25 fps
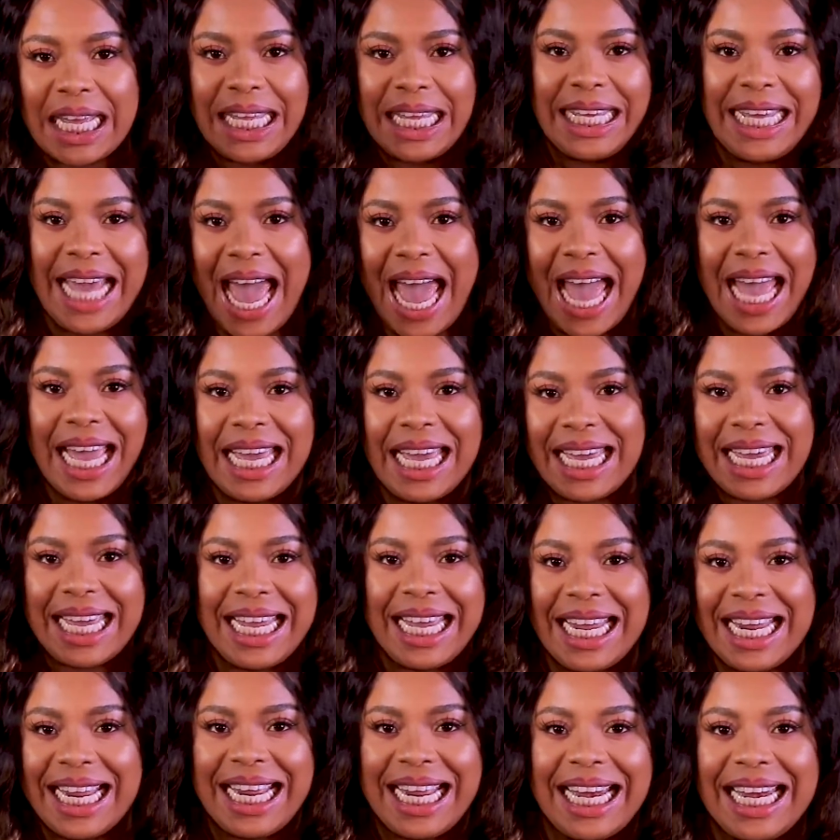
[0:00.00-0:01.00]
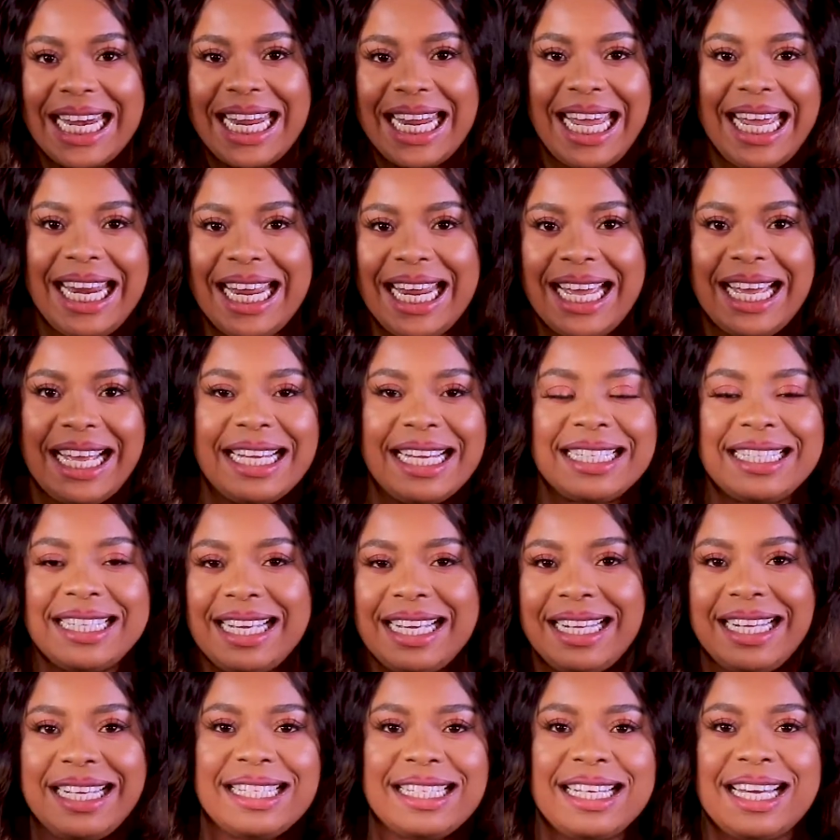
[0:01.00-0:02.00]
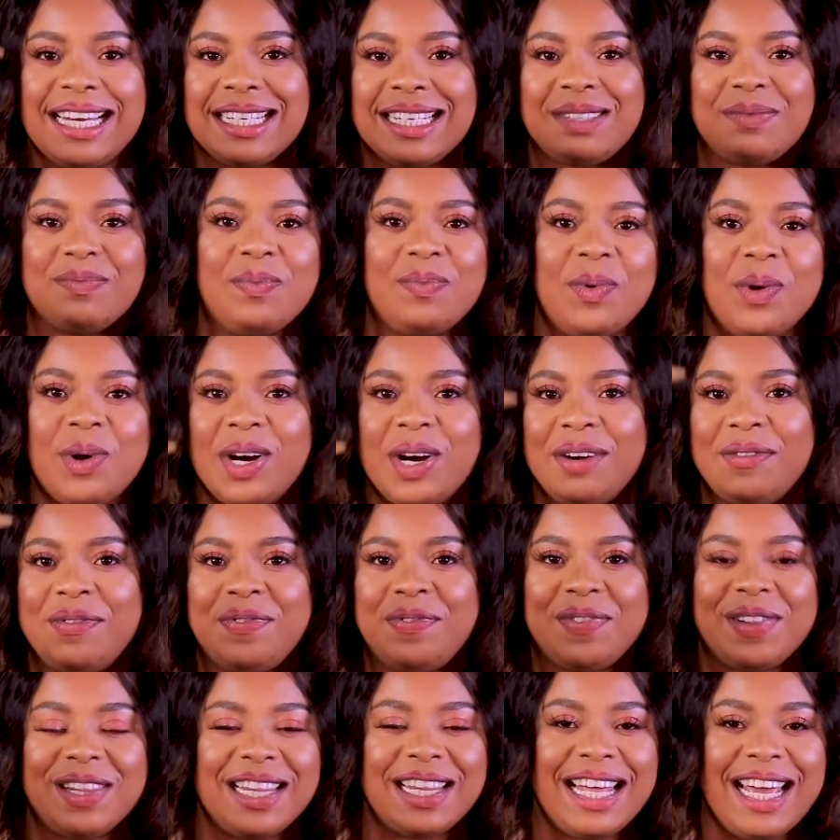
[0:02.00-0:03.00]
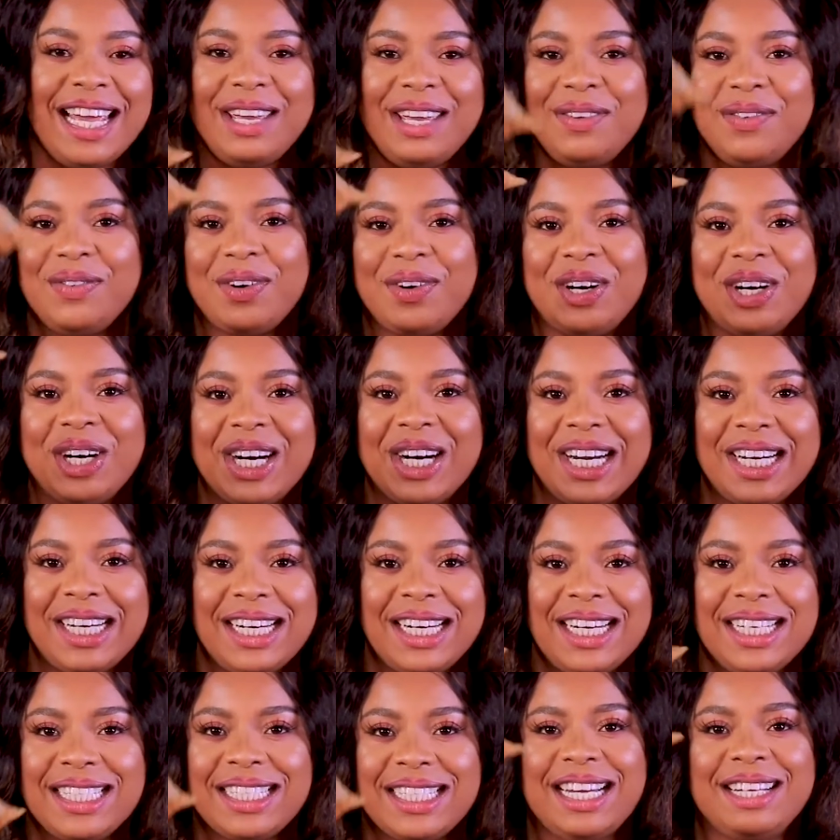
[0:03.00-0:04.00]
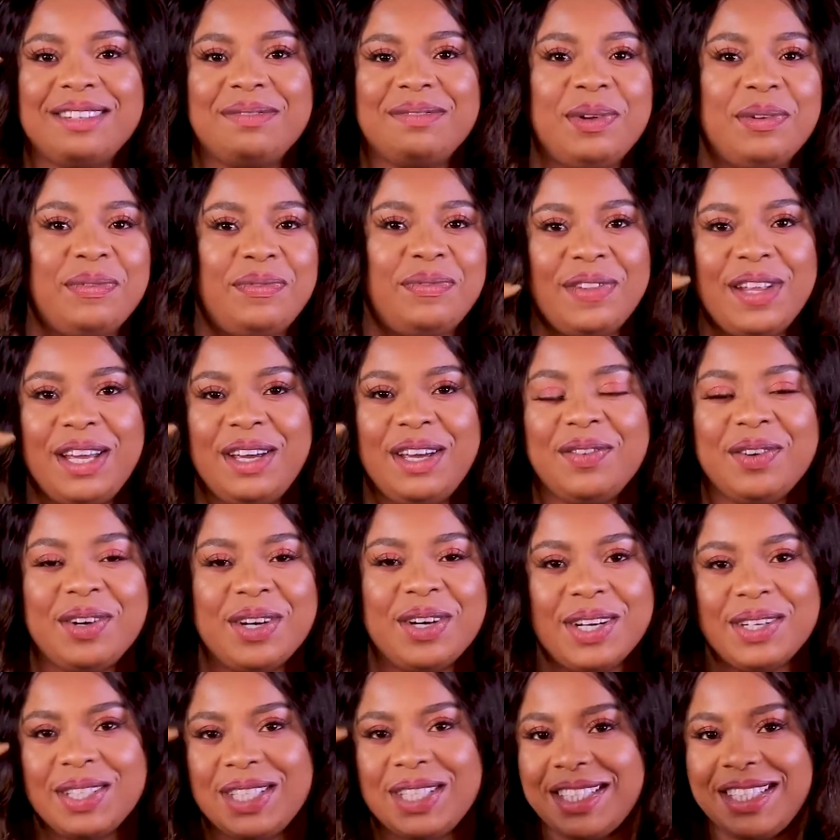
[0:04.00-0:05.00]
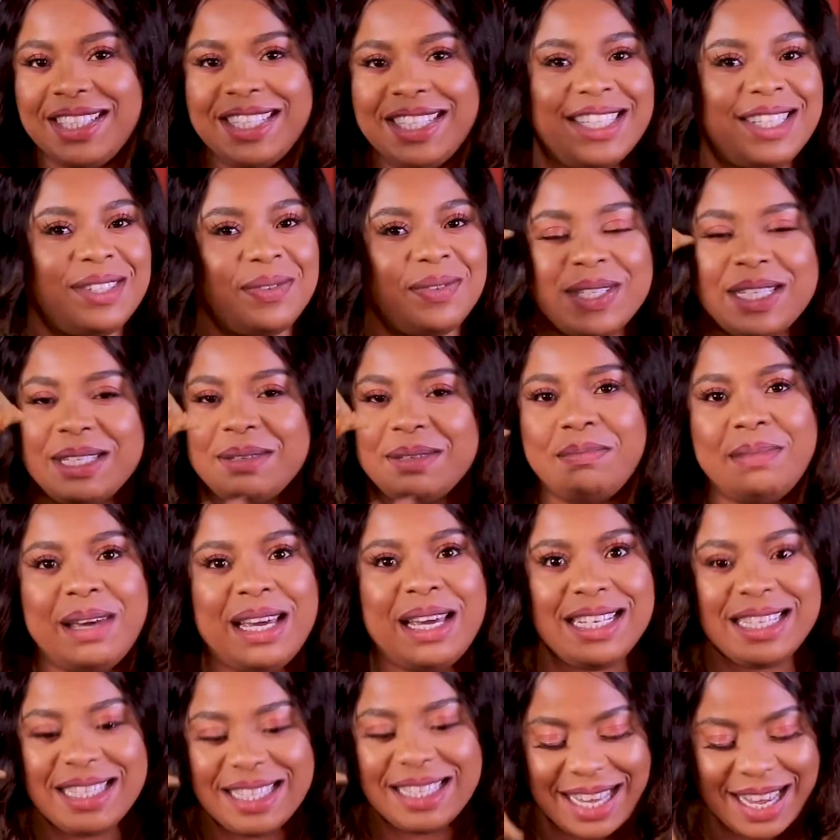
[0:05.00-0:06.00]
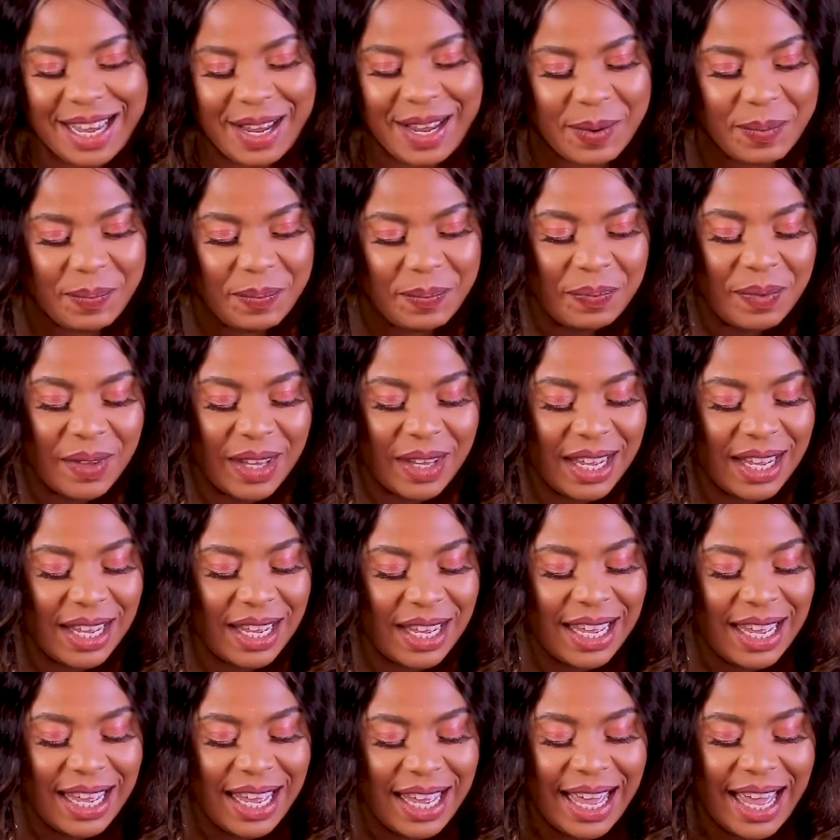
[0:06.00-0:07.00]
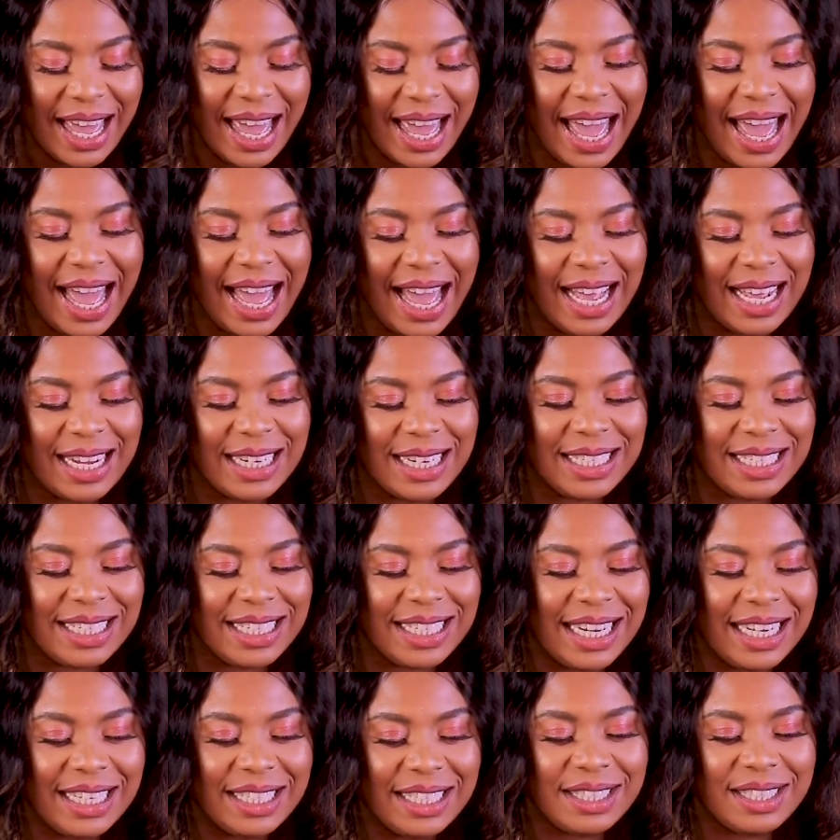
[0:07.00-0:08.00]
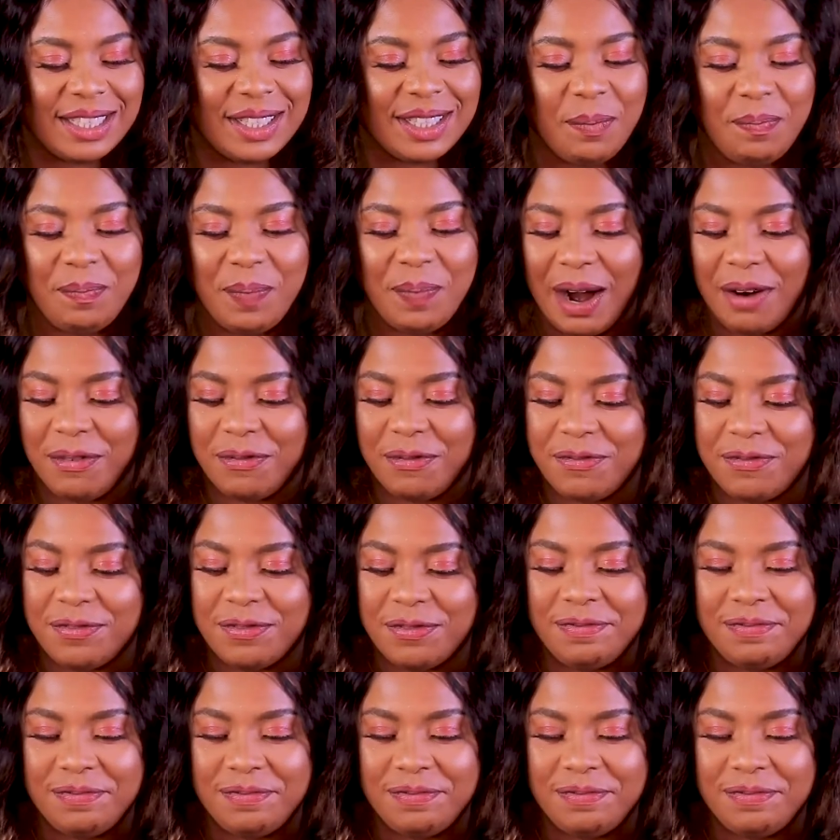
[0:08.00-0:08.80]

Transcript: Yay! Nini's. Nini's has more flavor. Nini's has more flavor. This was amazing and then the puff.